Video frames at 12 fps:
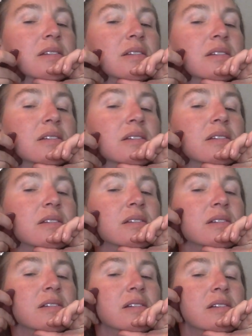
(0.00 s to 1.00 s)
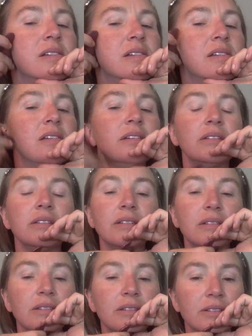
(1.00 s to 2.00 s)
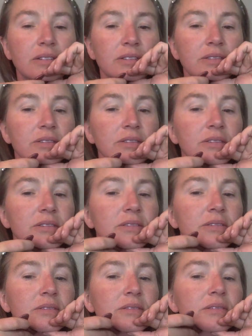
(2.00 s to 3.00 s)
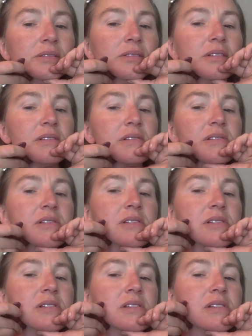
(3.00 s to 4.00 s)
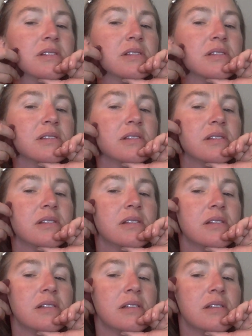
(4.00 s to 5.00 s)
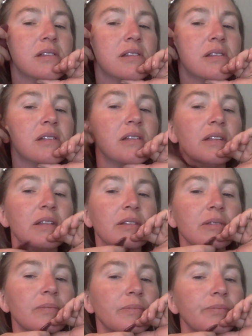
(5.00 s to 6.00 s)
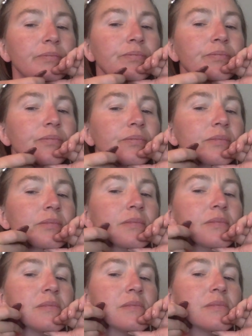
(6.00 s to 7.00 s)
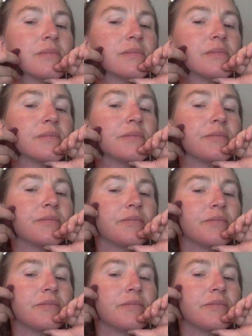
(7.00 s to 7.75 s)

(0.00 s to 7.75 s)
No one is speaking in this clip.